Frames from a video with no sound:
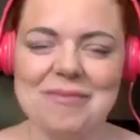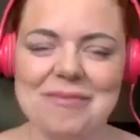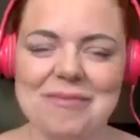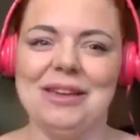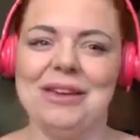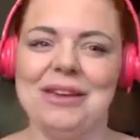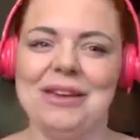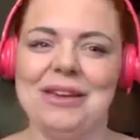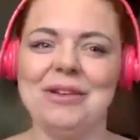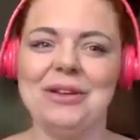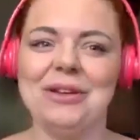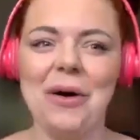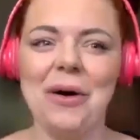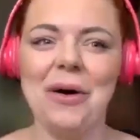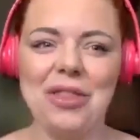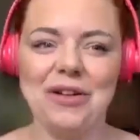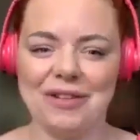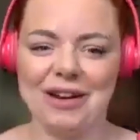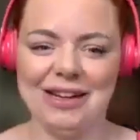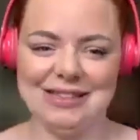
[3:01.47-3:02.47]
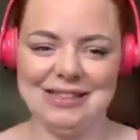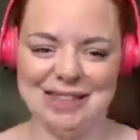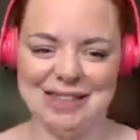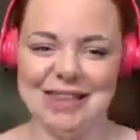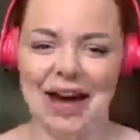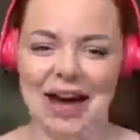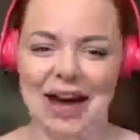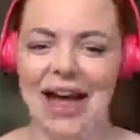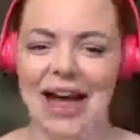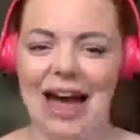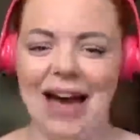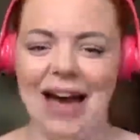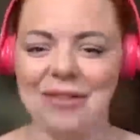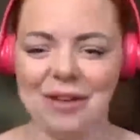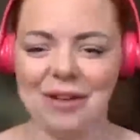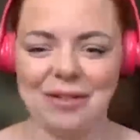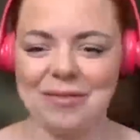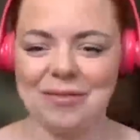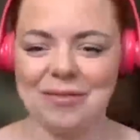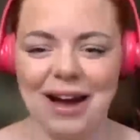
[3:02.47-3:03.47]
you're the reason that I have all
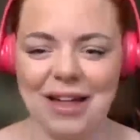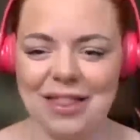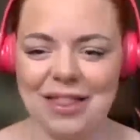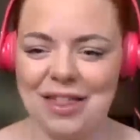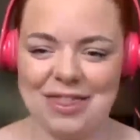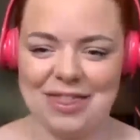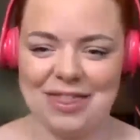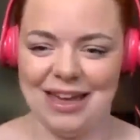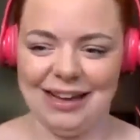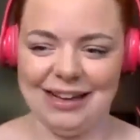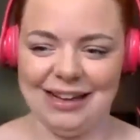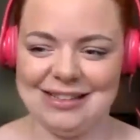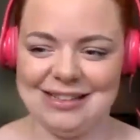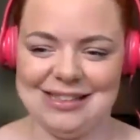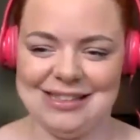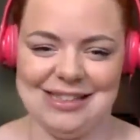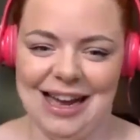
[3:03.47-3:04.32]
of my other things. So